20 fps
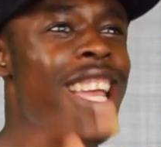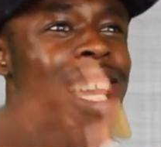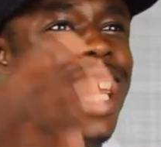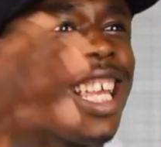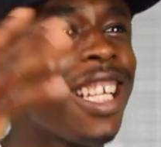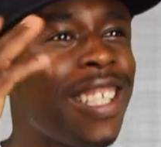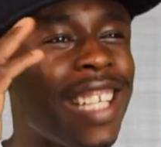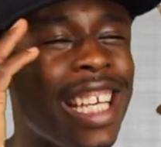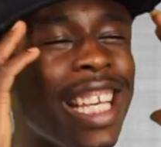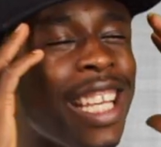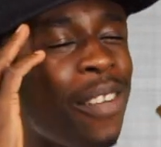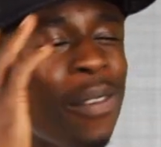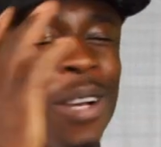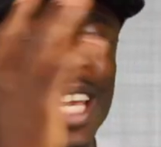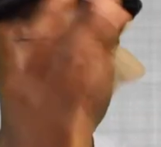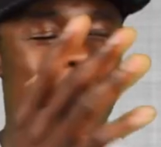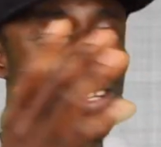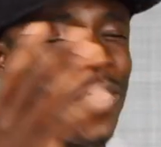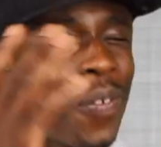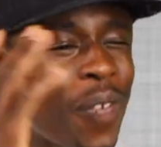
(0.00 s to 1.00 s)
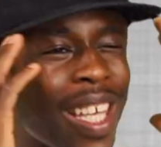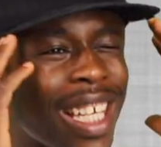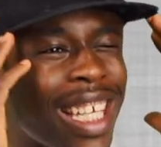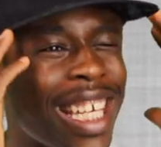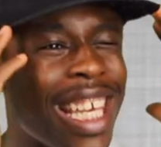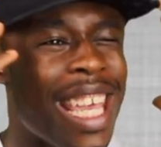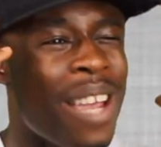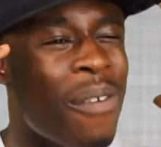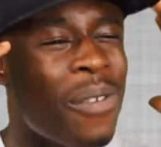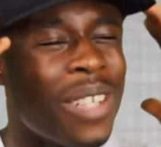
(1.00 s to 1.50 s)
he was
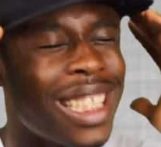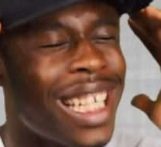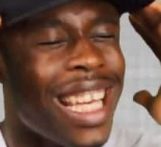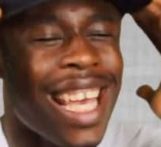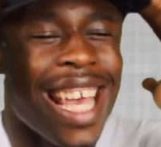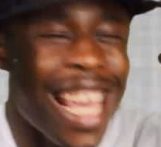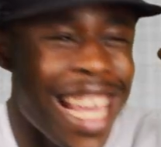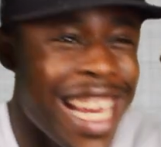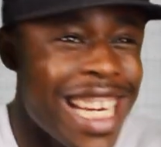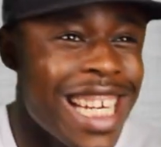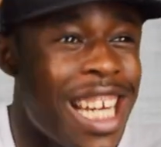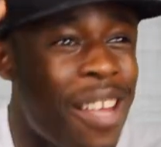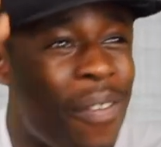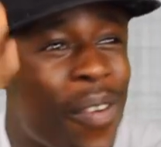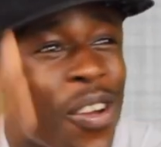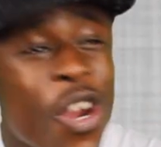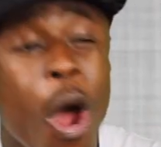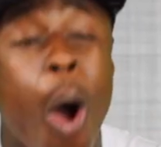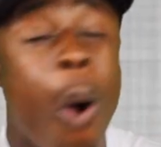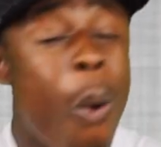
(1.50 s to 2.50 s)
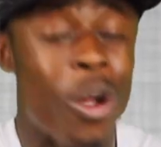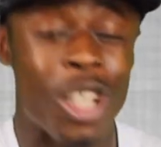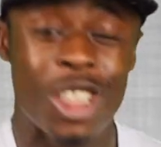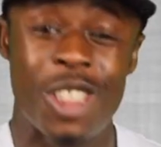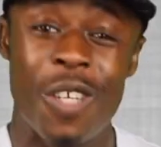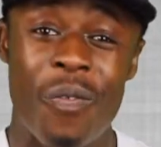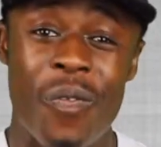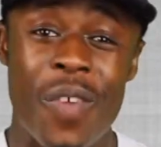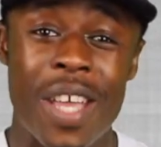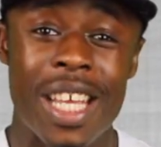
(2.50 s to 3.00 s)
thinking, he didn't even know what
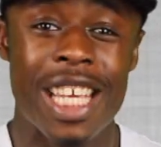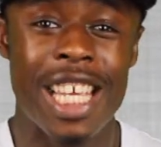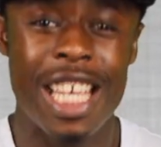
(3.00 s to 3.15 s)
to think.